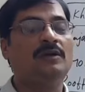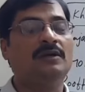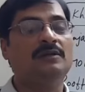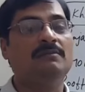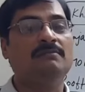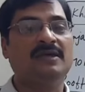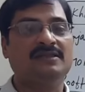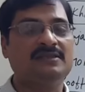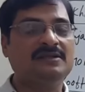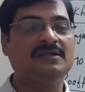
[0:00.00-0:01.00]
What are the
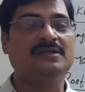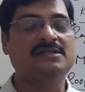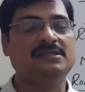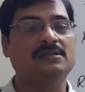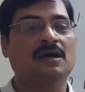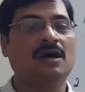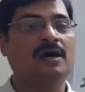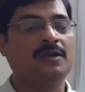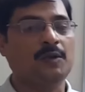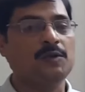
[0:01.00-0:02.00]
methods
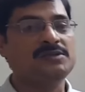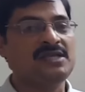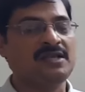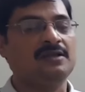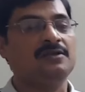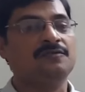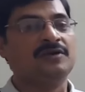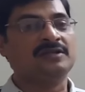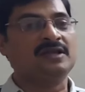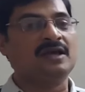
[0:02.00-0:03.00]
are using
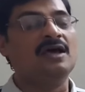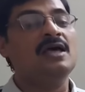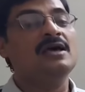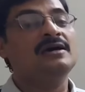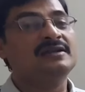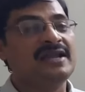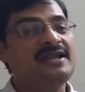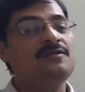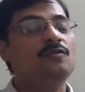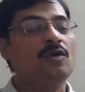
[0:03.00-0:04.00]
for the
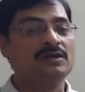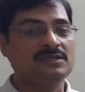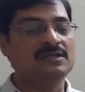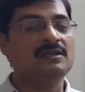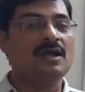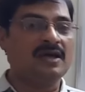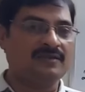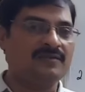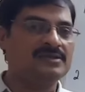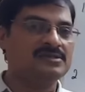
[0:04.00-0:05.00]
rainwater
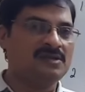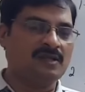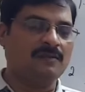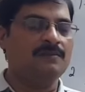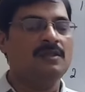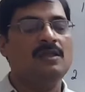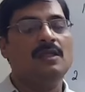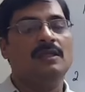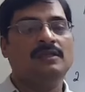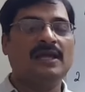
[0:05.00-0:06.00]
harvesting?
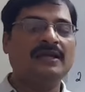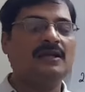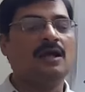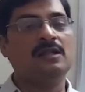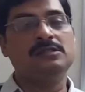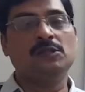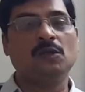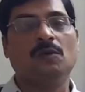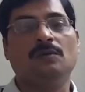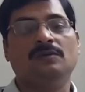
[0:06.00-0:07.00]
That
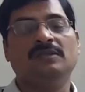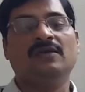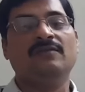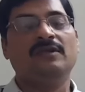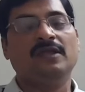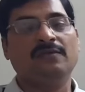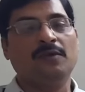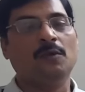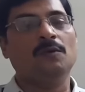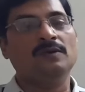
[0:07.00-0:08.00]
also they will give
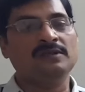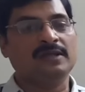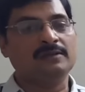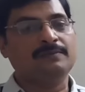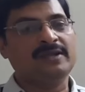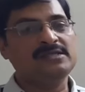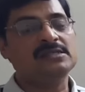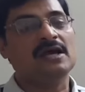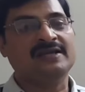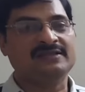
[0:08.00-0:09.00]
you in that
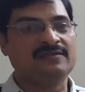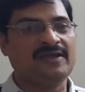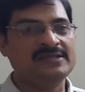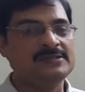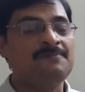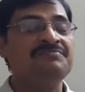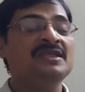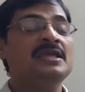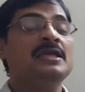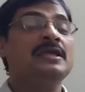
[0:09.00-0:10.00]
place. Otherwise,
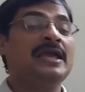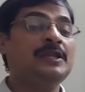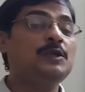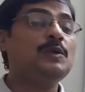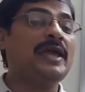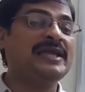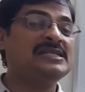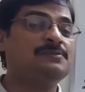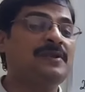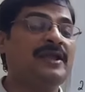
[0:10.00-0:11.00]
can you
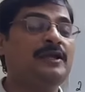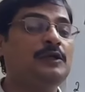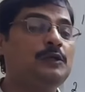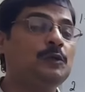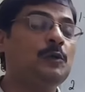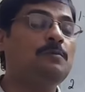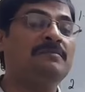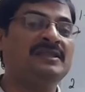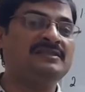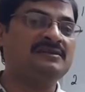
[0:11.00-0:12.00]
explain 2
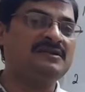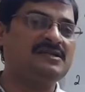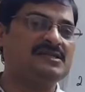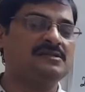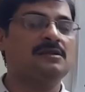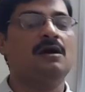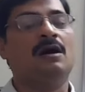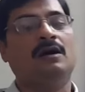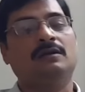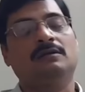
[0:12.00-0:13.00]
methods
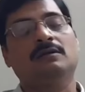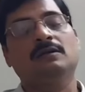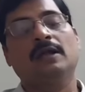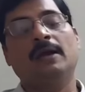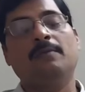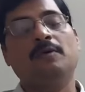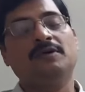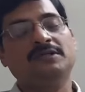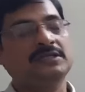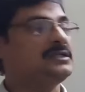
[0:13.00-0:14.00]
or
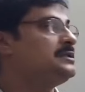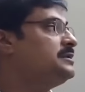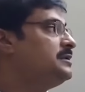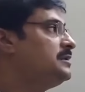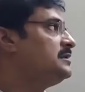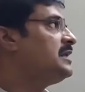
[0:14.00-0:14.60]
about the